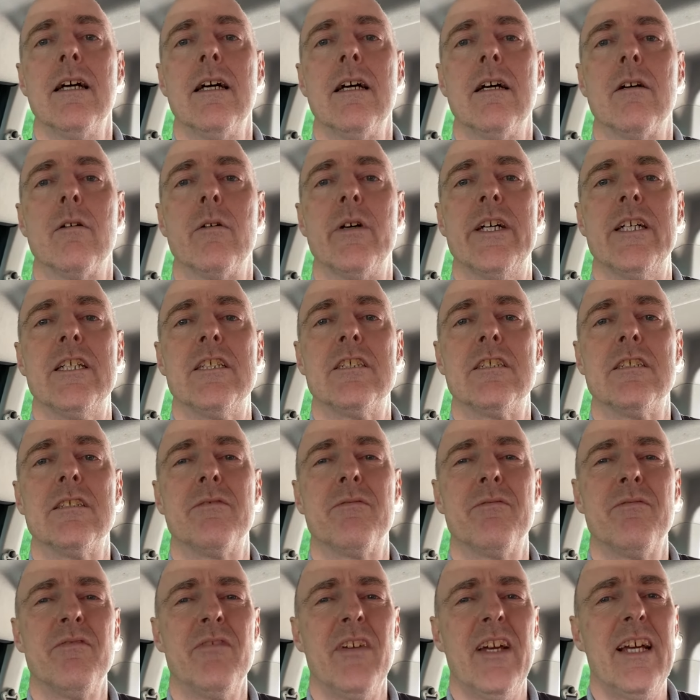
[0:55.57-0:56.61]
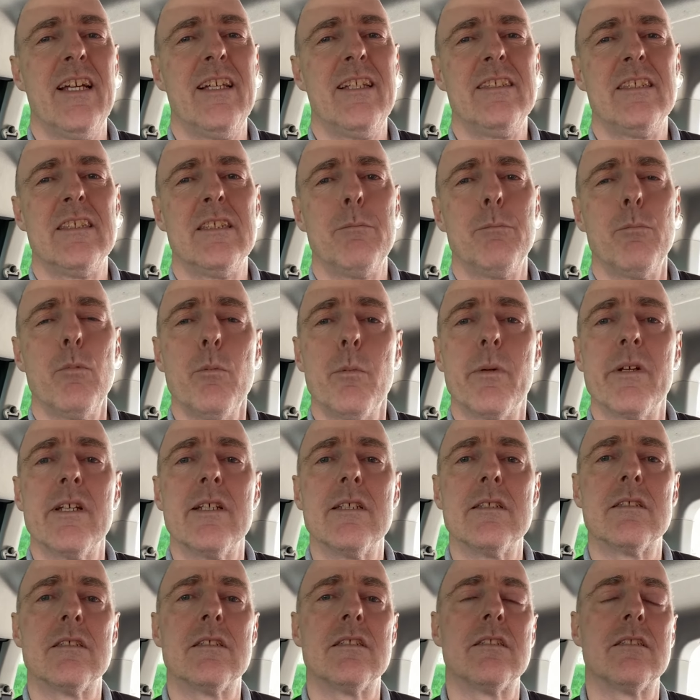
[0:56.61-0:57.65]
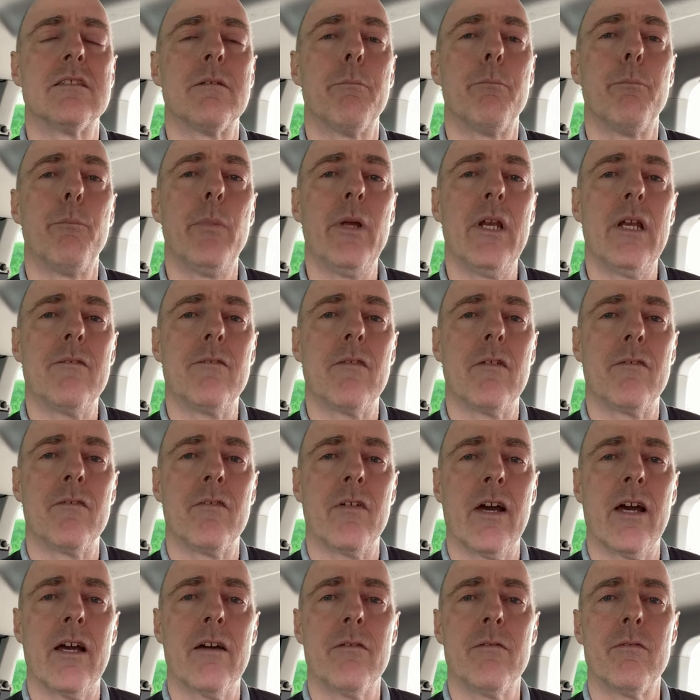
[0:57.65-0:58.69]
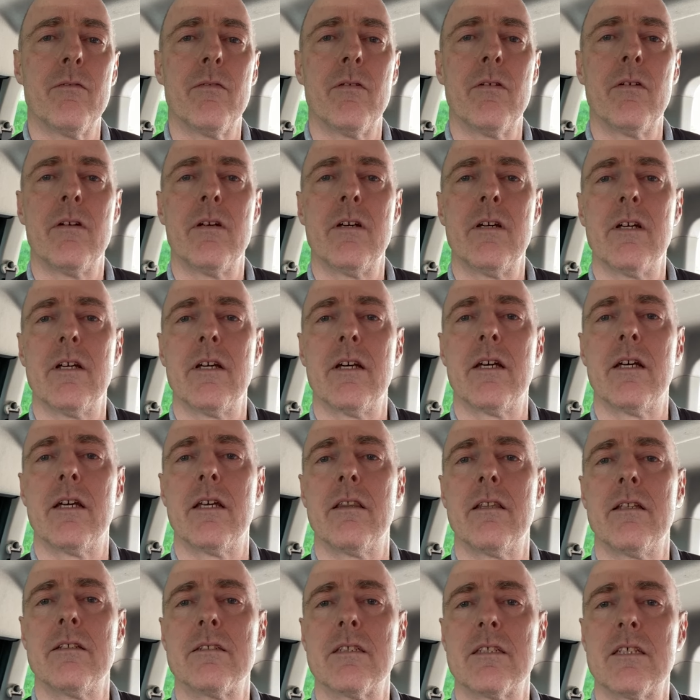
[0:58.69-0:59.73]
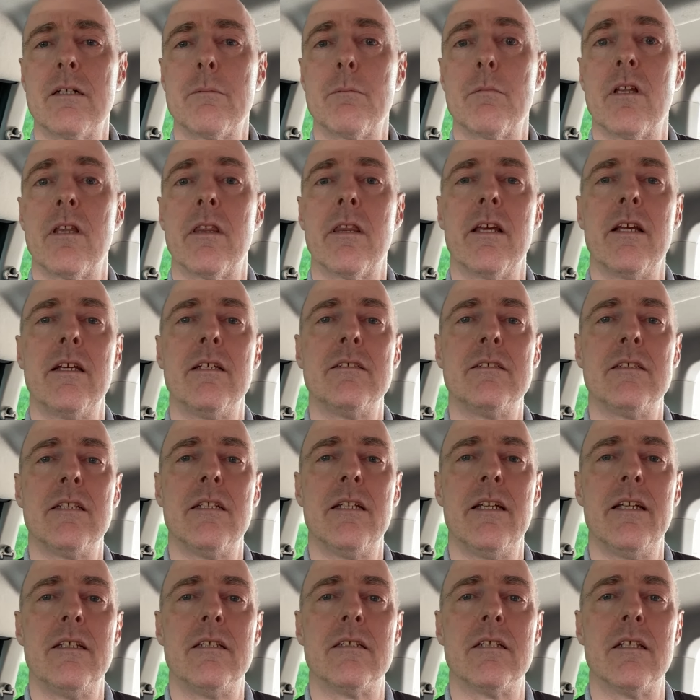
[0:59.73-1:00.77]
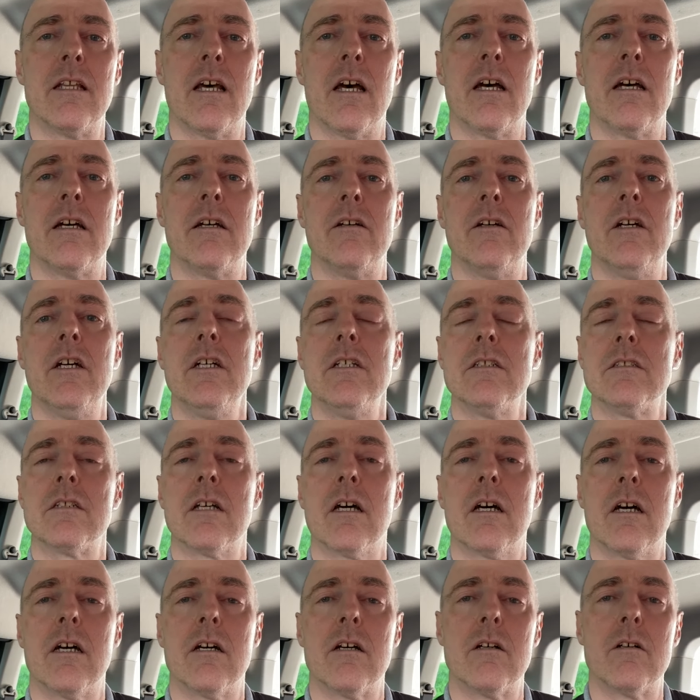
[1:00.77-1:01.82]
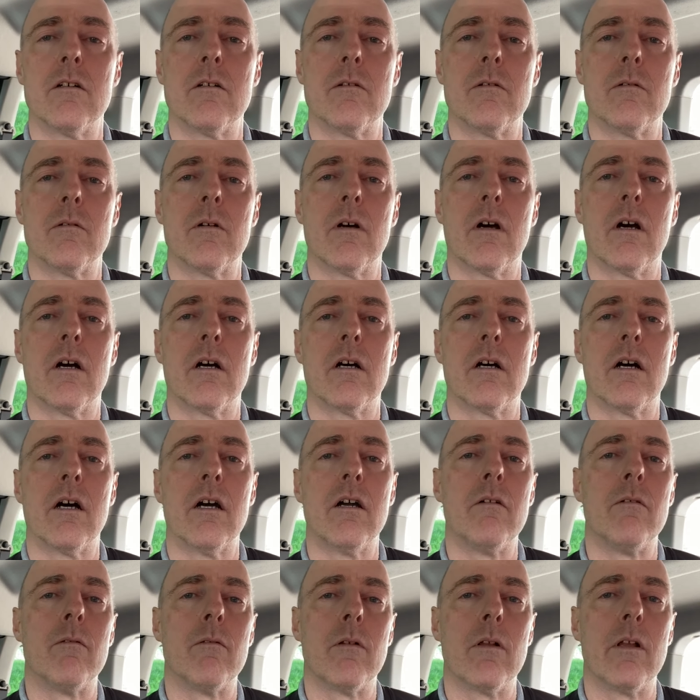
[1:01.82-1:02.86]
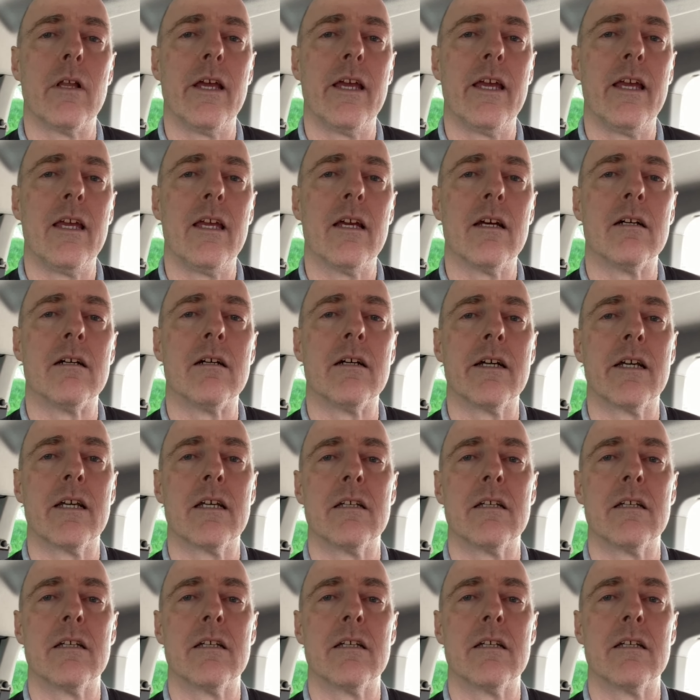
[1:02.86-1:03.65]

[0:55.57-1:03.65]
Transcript: which is fairly simple but it's a bit of a faff and there's a couple of things you need to know so hopefully I can